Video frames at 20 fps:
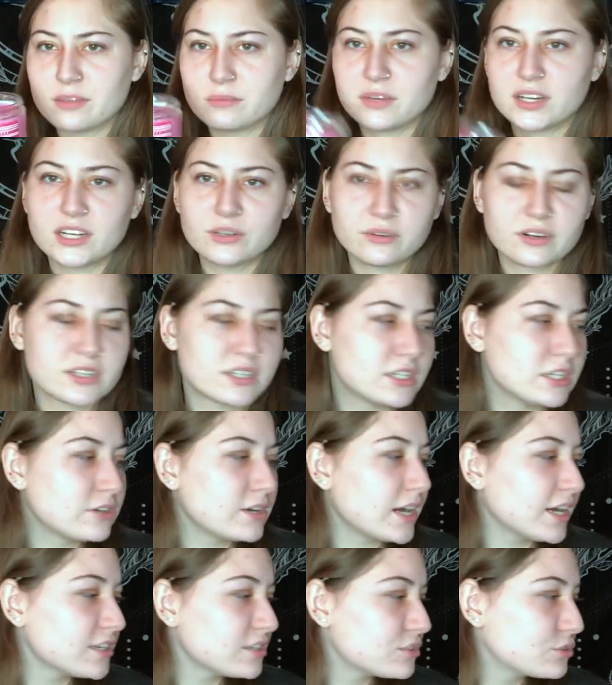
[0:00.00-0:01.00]
& Body Works still
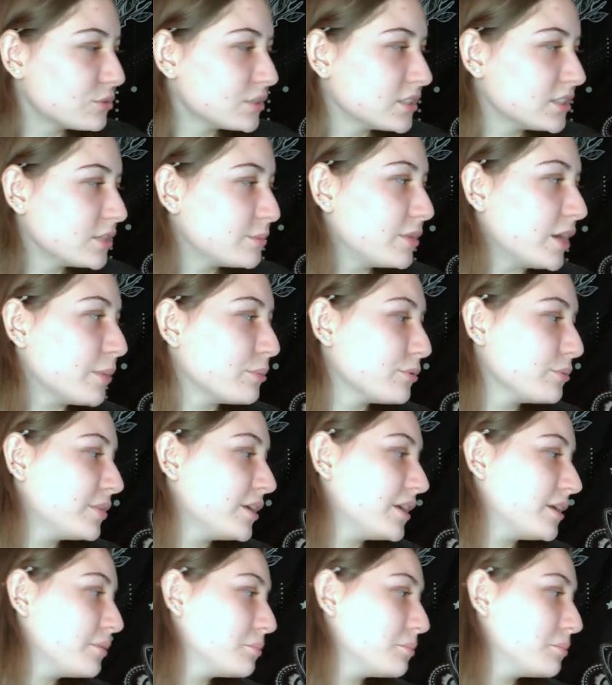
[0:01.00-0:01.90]
has Twisted Peppermint,